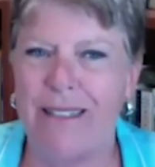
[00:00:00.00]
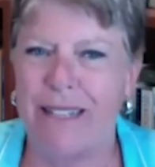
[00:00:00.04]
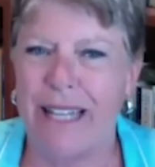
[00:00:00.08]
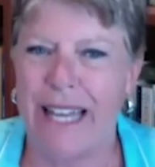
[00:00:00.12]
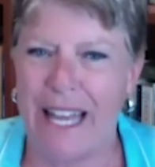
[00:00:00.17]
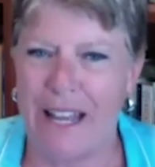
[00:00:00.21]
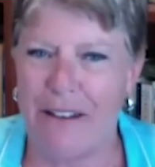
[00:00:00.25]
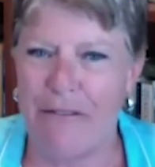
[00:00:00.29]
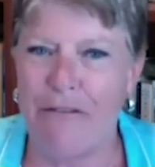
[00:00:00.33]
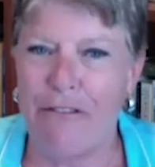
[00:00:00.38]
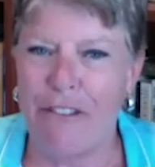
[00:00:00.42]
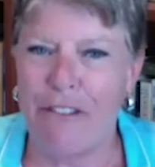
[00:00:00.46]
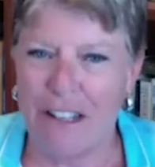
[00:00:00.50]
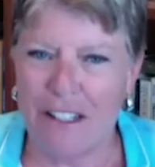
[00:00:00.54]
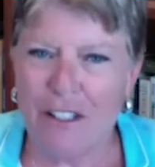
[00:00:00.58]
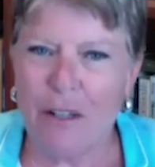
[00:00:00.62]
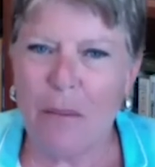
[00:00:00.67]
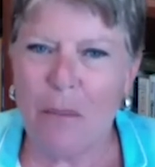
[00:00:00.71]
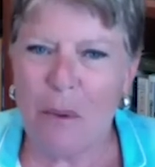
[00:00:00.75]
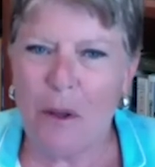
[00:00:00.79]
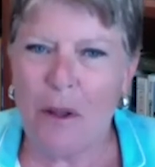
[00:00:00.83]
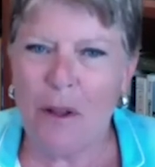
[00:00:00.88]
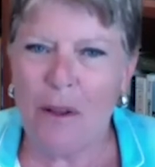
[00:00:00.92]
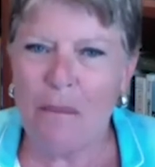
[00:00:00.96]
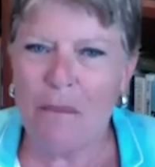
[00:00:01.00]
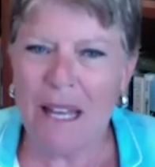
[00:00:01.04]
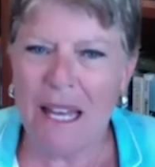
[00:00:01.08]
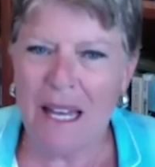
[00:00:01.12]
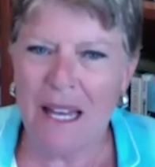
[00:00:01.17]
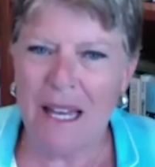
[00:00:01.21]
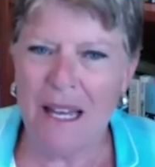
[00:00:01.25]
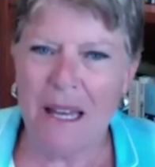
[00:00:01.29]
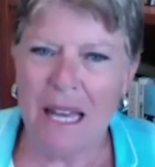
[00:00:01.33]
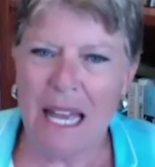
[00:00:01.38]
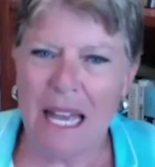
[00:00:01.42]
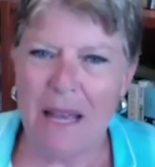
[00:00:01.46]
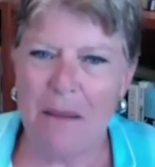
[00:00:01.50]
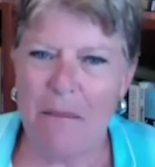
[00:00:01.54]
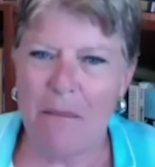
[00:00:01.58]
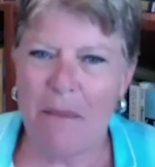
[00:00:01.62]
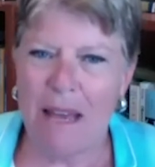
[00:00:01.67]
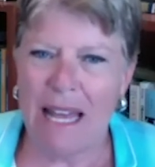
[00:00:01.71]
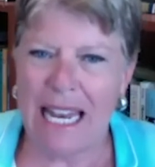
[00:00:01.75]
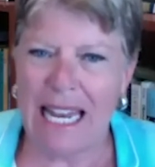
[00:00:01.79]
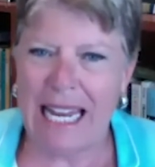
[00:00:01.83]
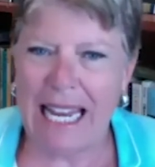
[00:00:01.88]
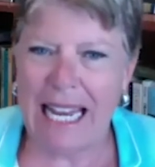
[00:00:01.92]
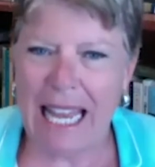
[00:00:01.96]
invisible uh, in
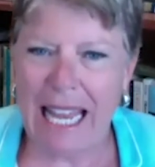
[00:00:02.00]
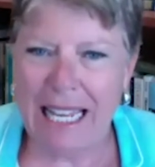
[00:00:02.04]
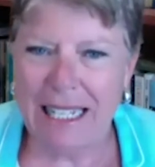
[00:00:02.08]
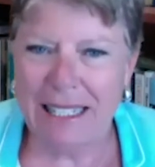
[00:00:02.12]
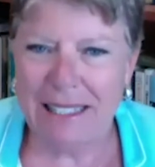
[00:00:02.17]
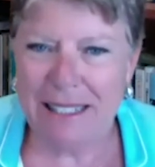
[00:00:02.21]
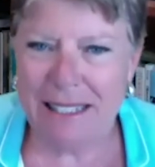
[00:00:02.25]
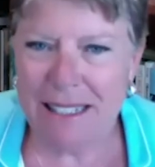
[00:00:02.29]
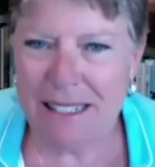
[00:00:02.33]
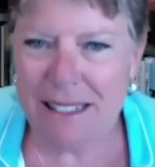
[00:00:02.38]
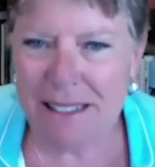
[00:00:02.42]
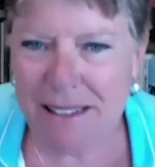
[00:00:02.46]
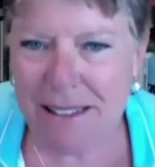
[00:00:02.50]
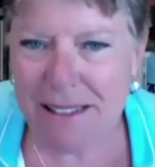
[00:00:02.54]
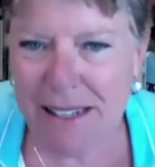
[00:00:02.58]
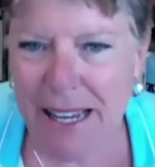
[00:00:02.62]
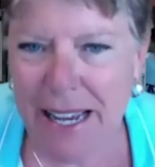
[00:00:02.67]
many cases.